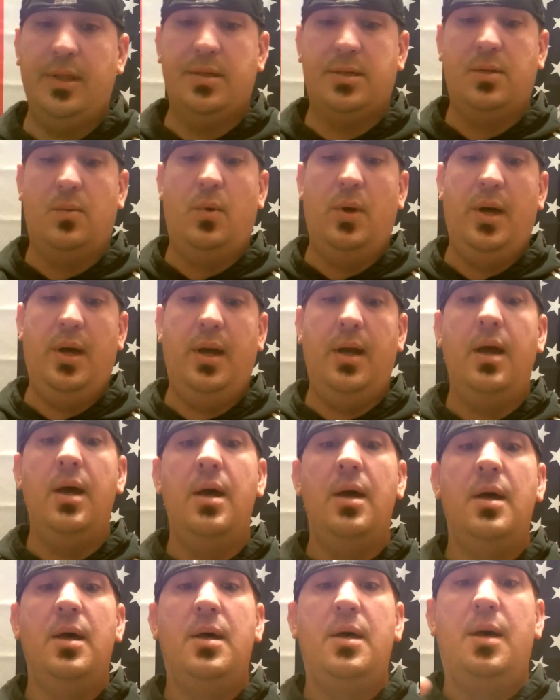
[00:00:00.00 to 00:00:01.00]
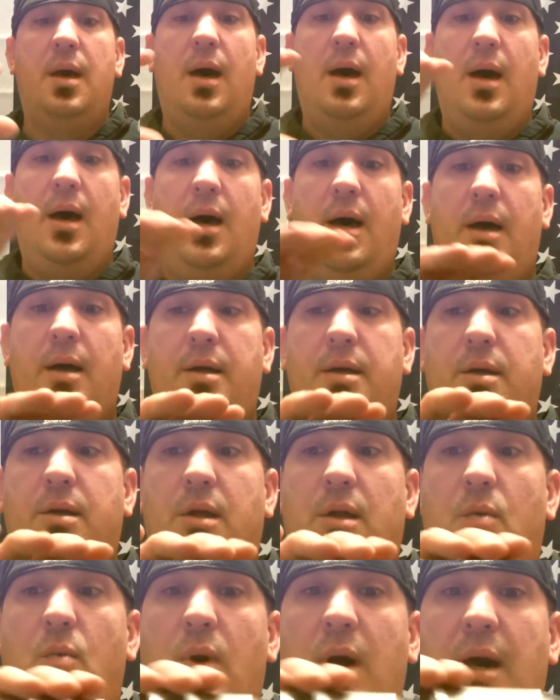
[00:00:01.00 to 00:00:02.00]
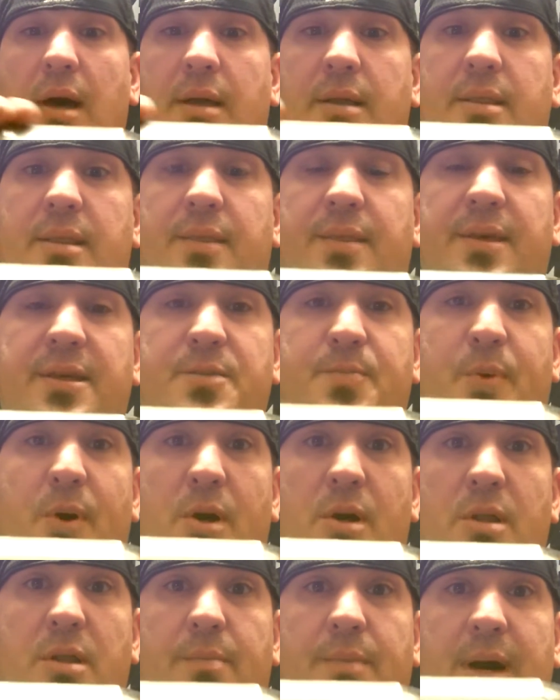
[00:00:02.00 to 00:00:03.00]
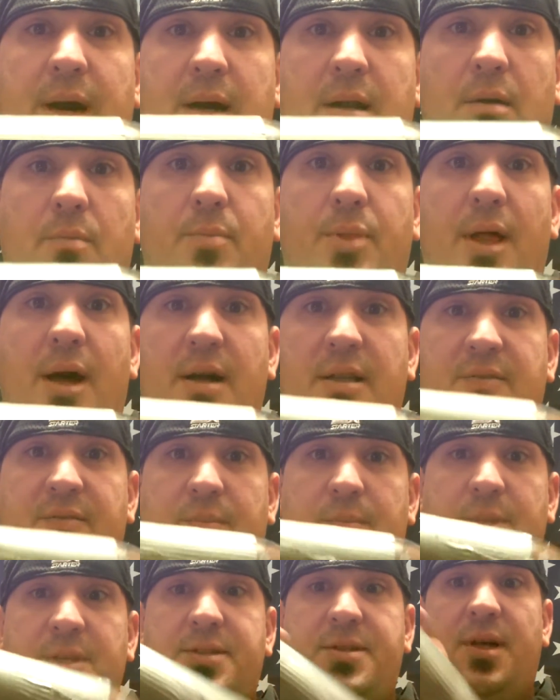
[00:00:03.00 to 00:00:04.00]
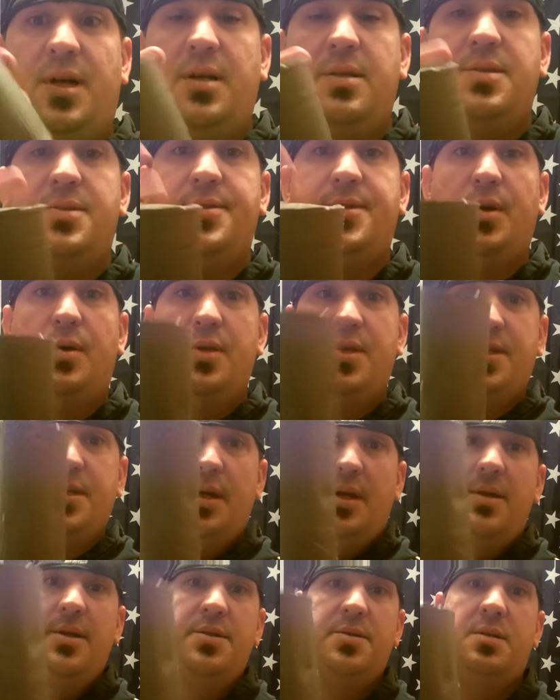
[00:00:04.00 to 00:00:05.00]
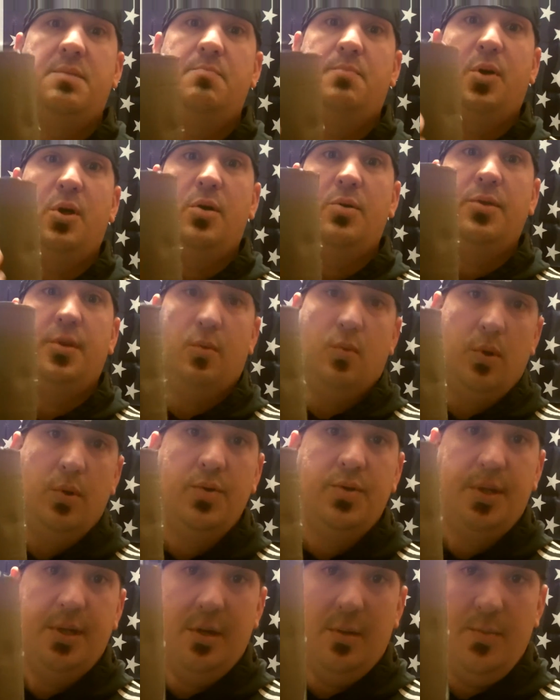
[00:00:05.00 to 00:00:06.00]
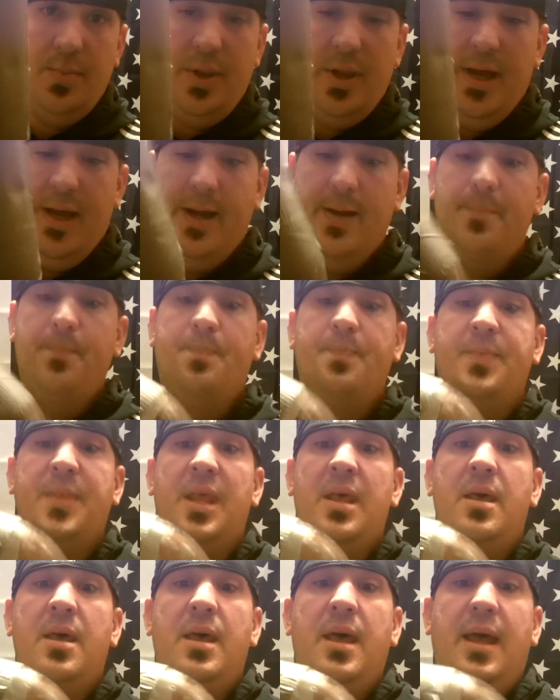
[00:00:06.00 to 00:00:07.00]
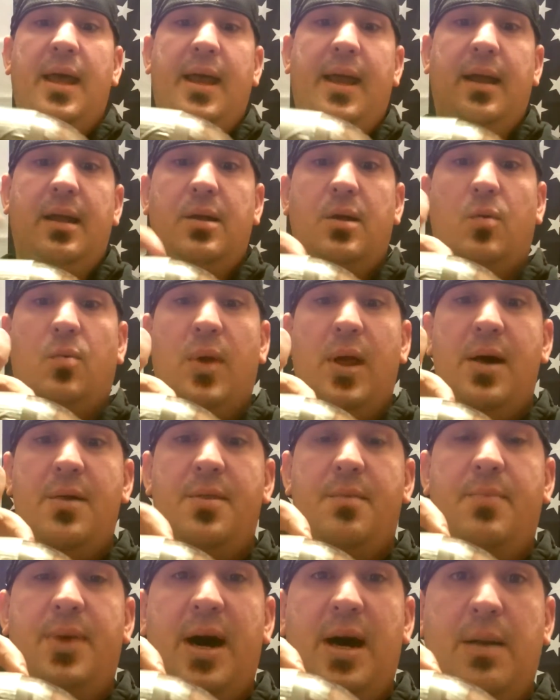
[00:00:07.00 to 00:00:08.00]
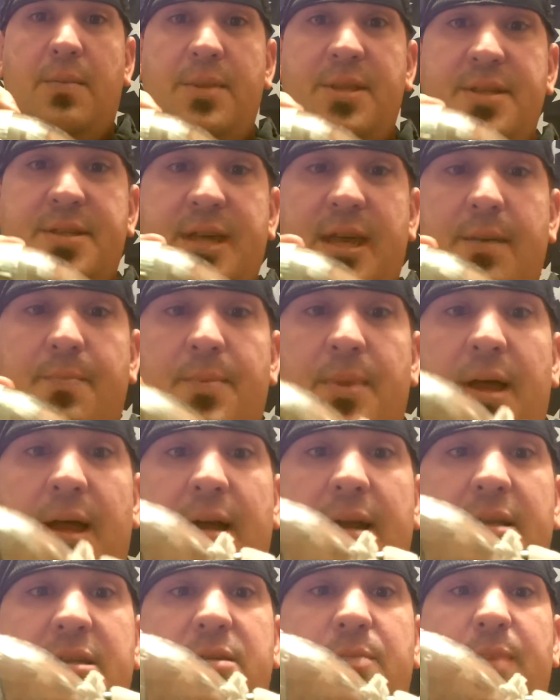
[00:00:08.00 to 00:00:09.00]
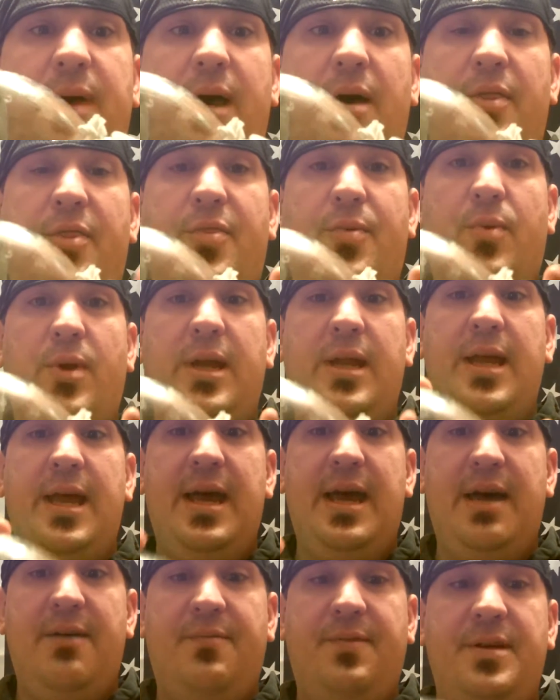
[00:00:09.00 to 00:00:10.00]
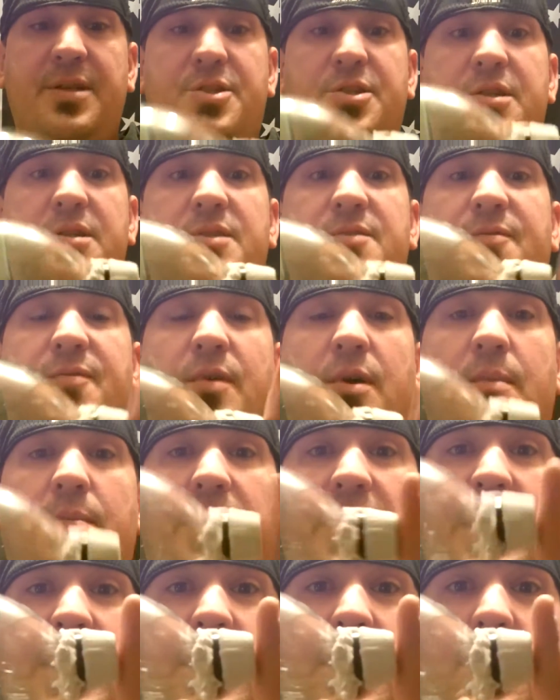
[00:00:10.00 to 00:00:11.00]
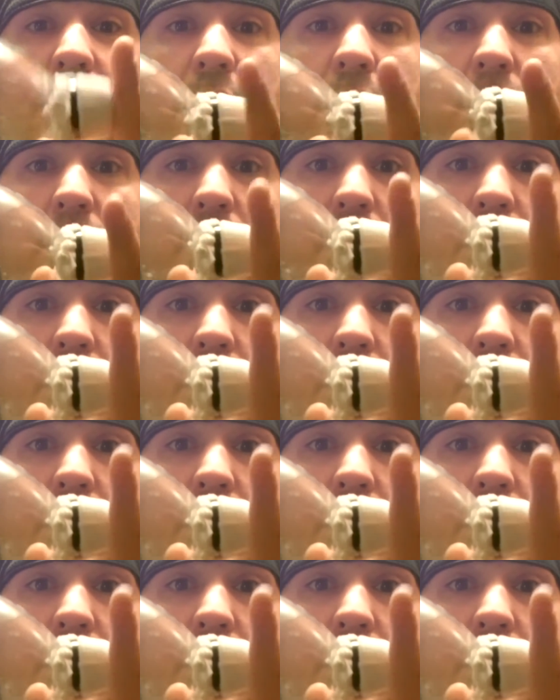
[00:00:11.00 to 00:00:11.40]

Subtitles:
this away. You're gonna want this part of the bottle blocked from the sun, so the sun doesn't burn the roots of your plant. And around the bottom of the tape line, it's about 3.5 inches from here